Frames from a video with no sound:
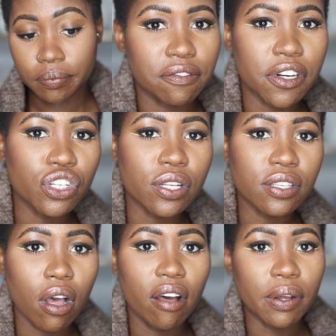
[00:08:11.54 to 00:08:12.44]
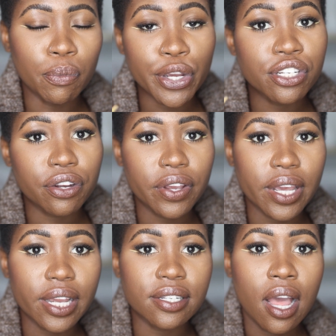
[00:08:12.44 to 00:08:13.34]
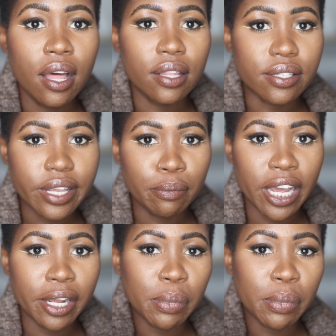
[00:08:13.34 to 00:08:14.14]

Finish this off, I'm going to create the same line,